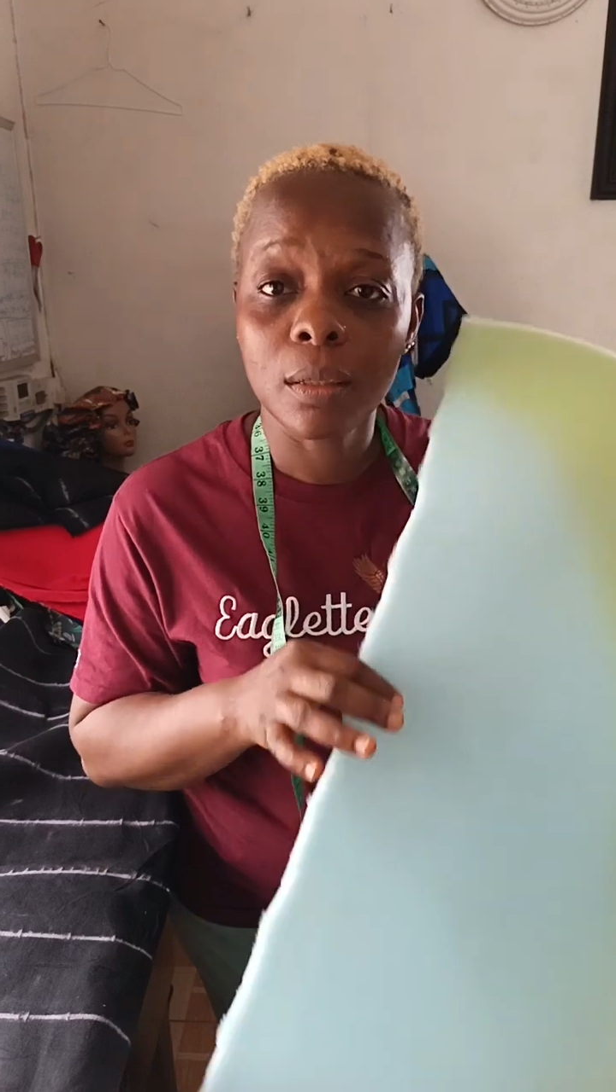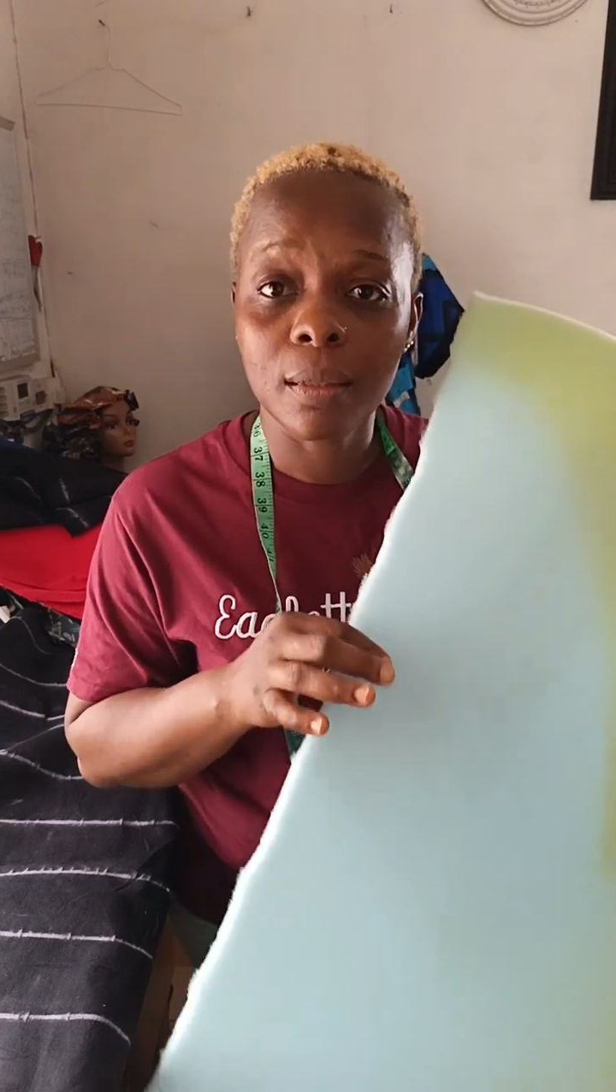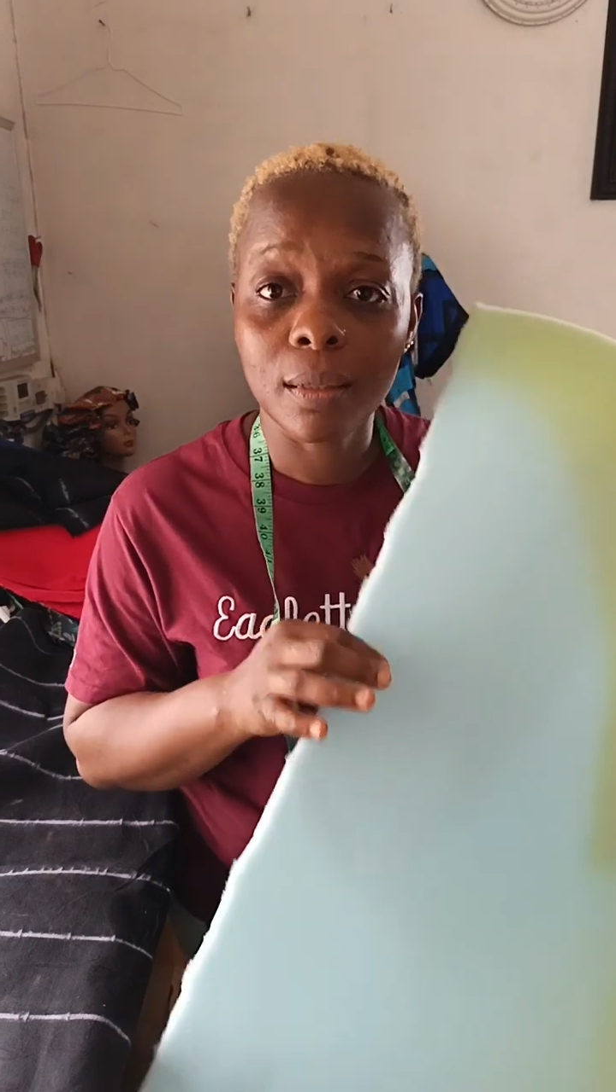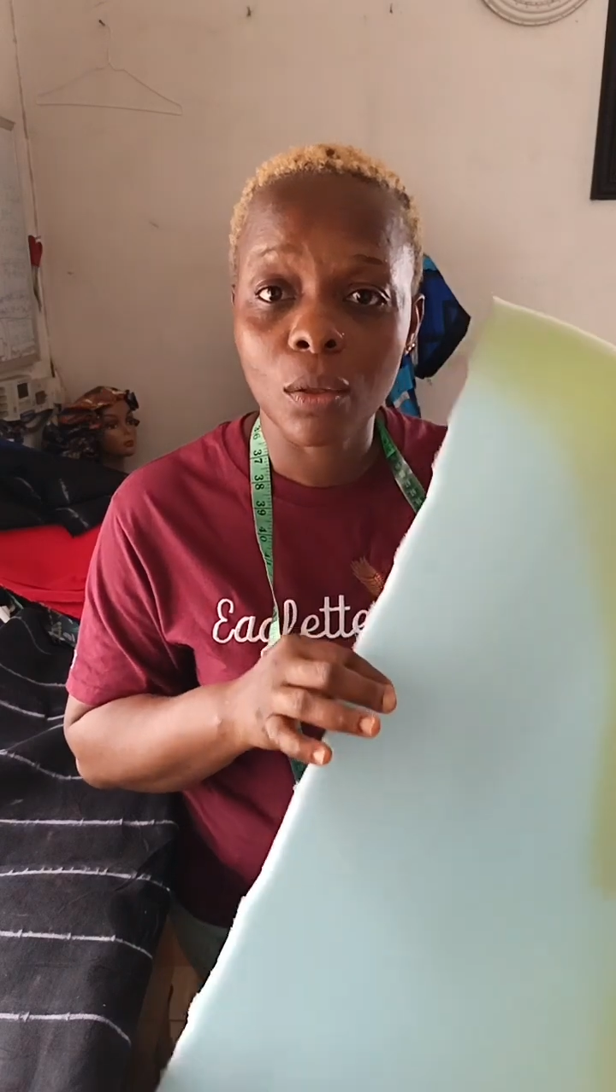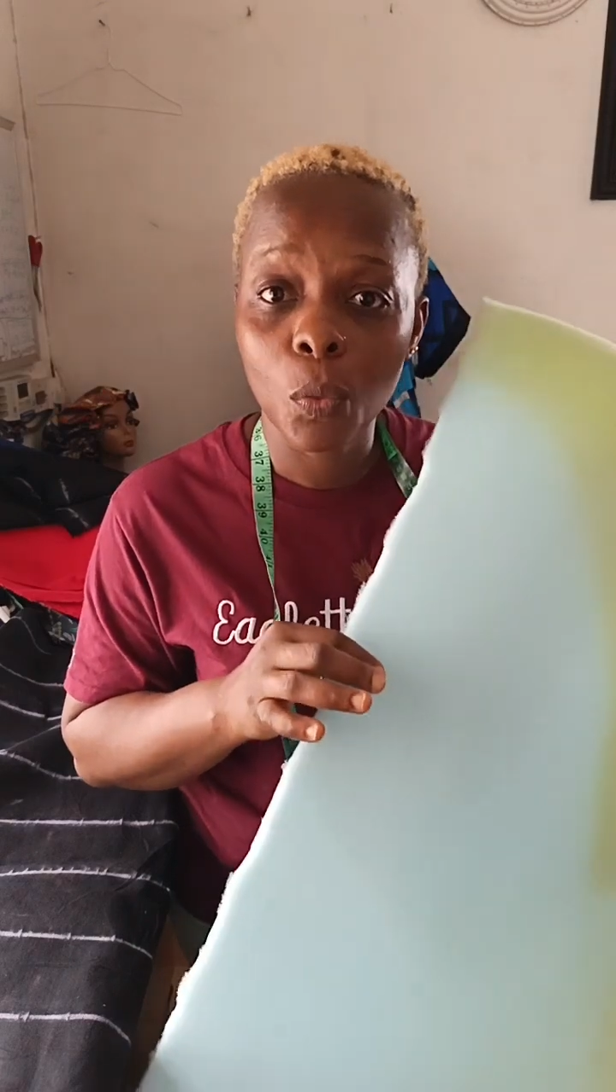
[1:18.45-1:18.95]

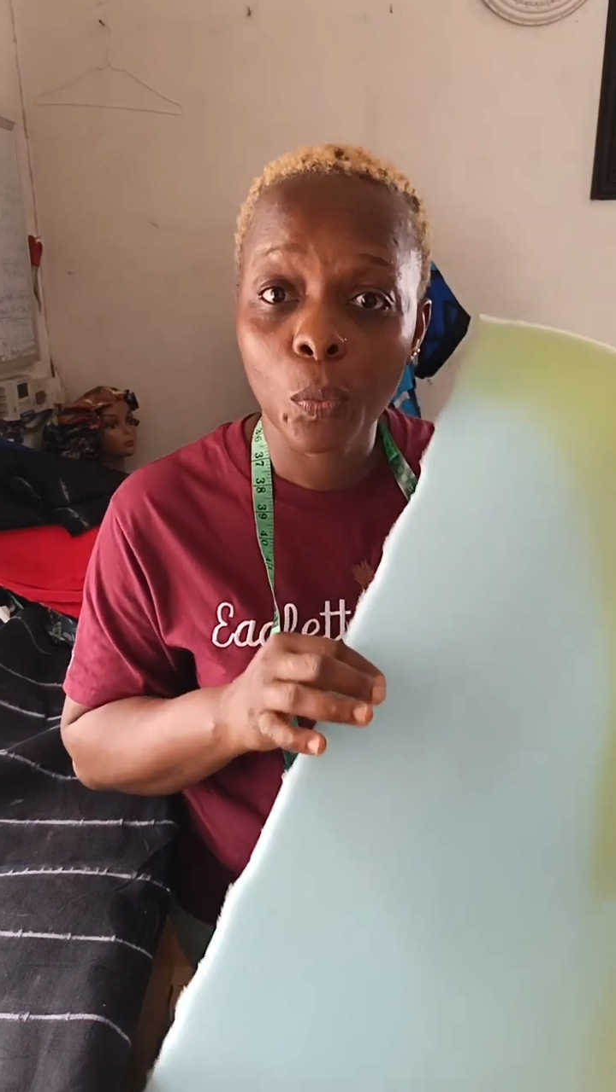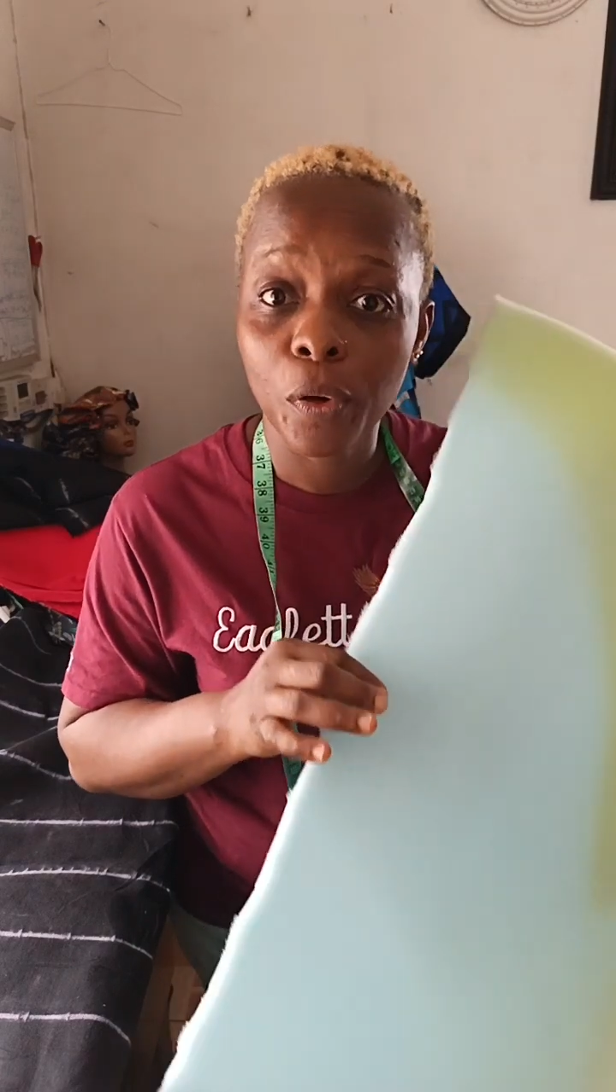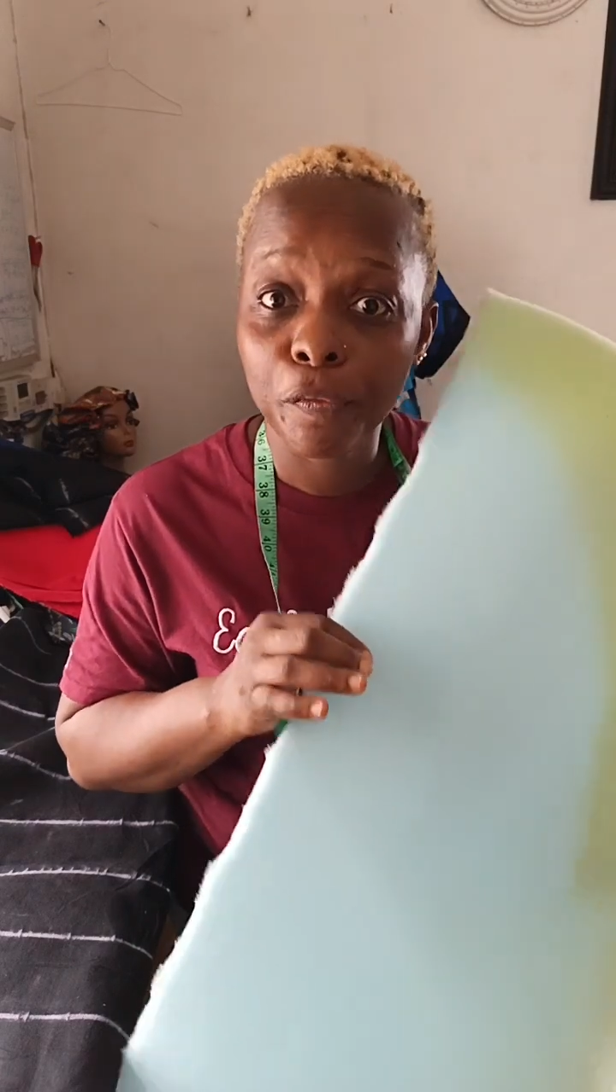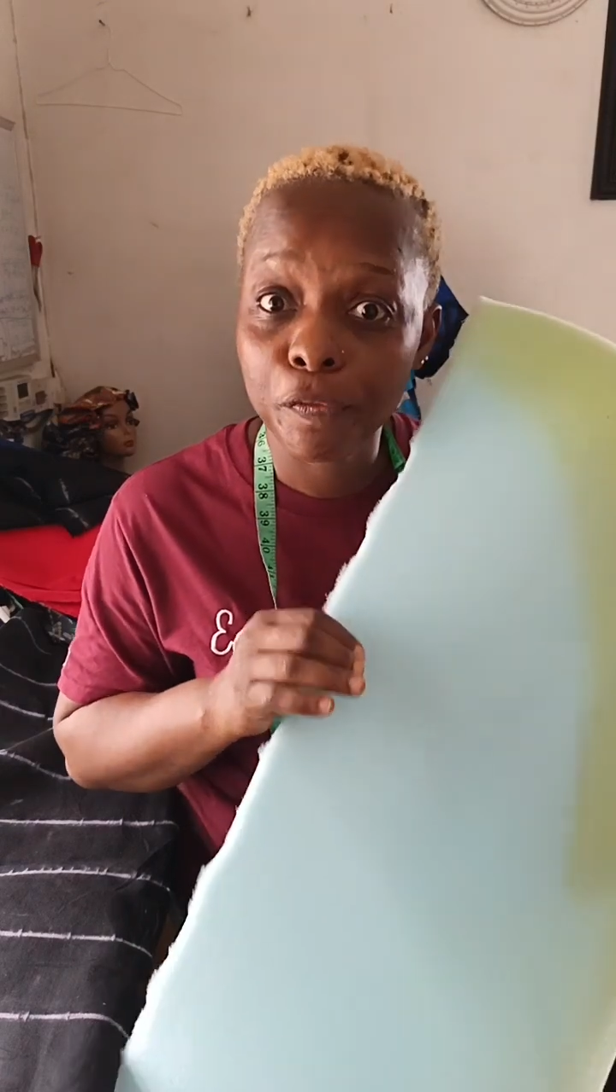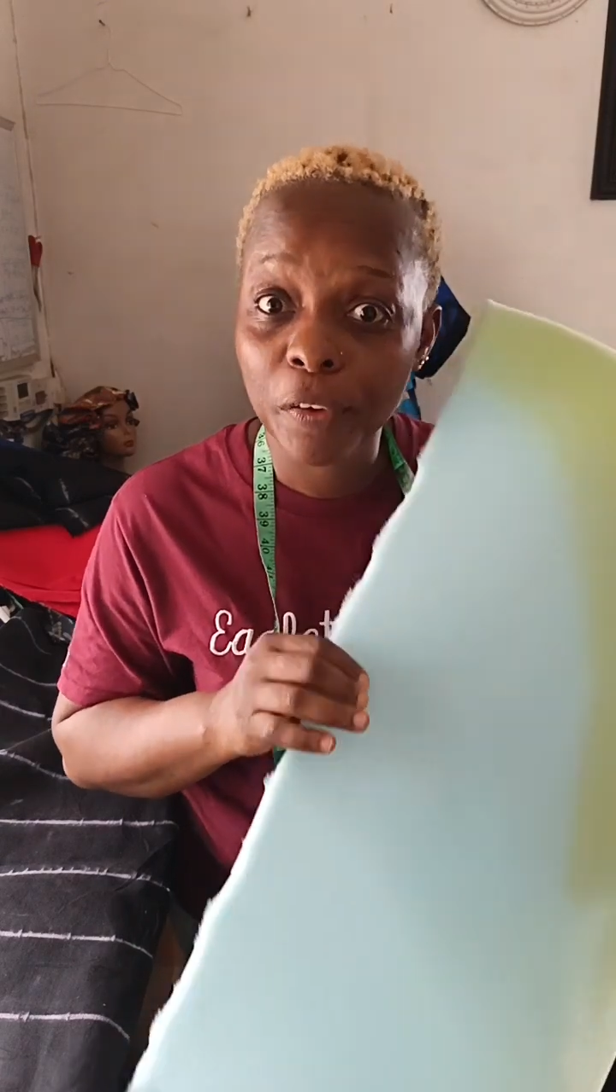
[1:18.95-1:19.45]

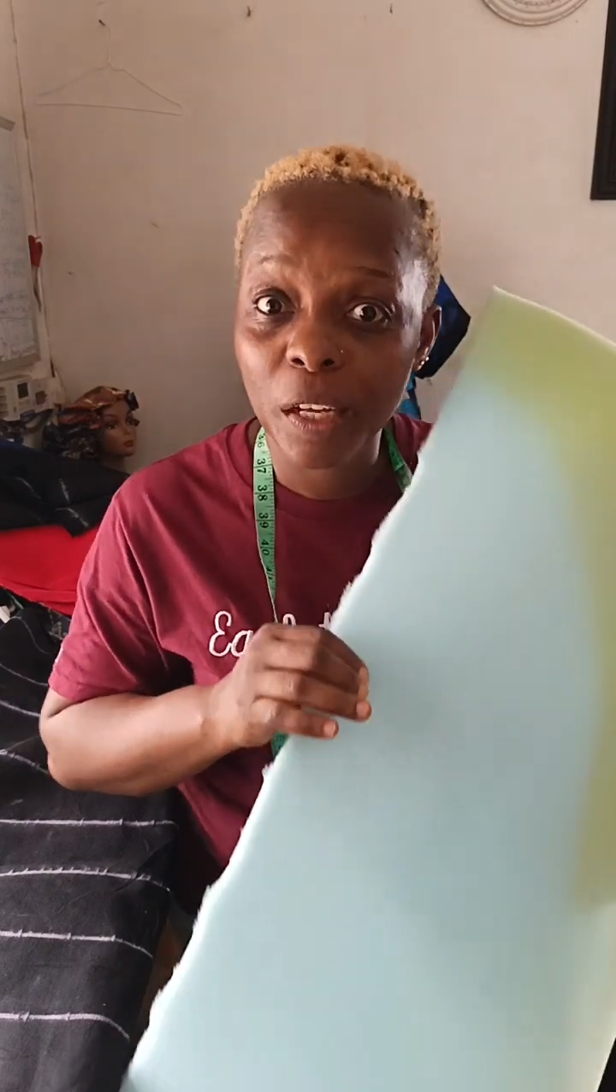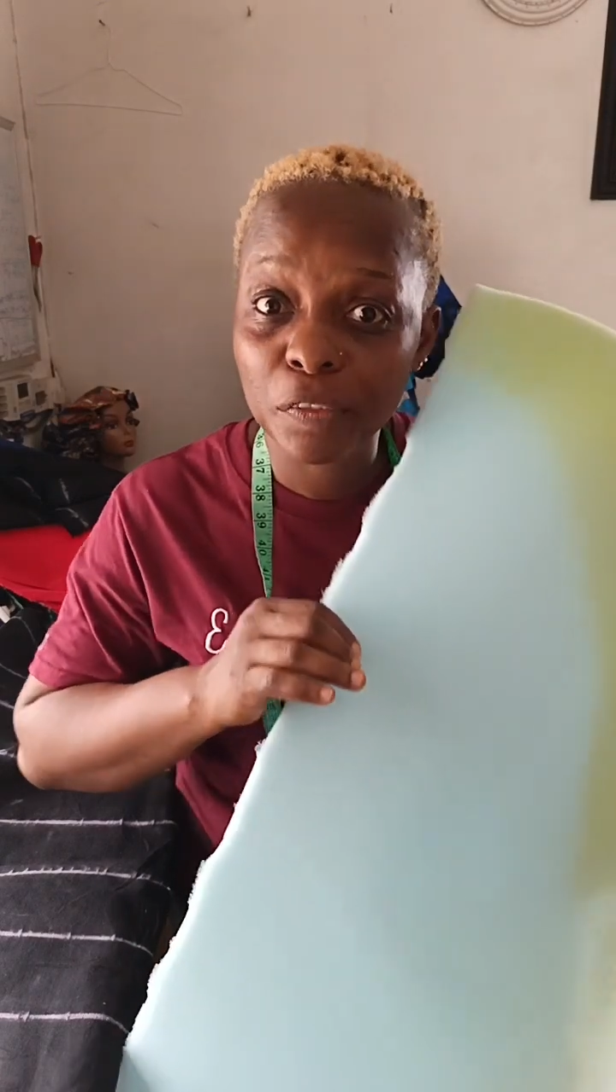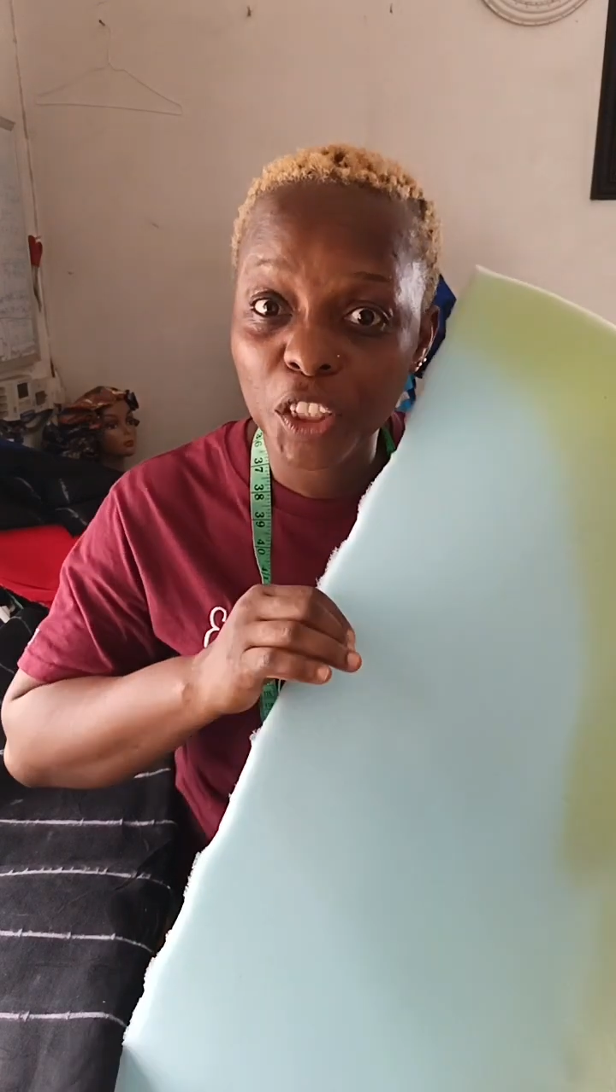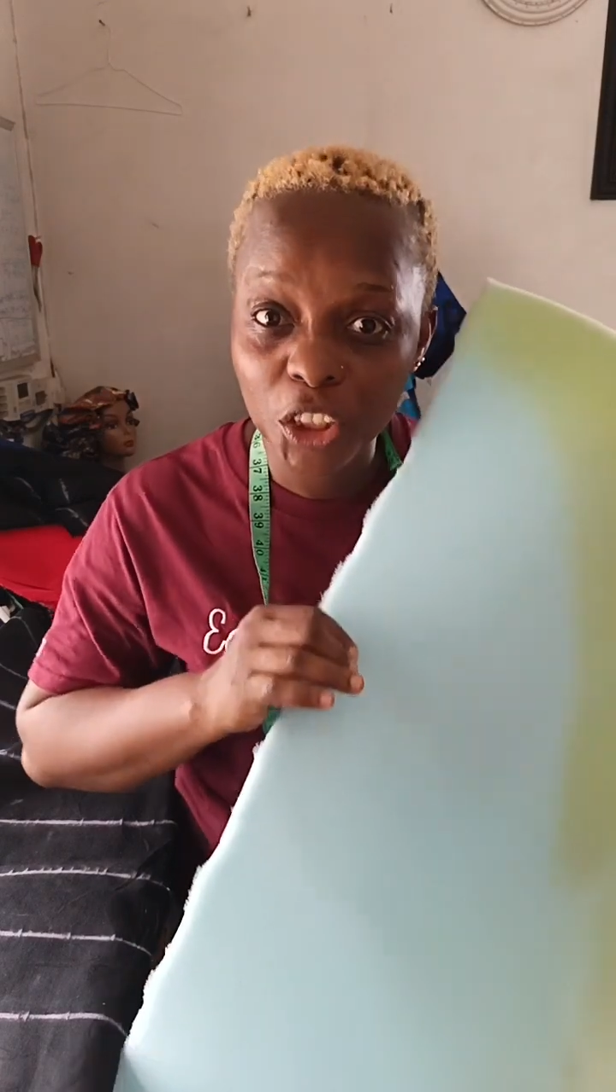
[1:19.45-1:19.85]
0.5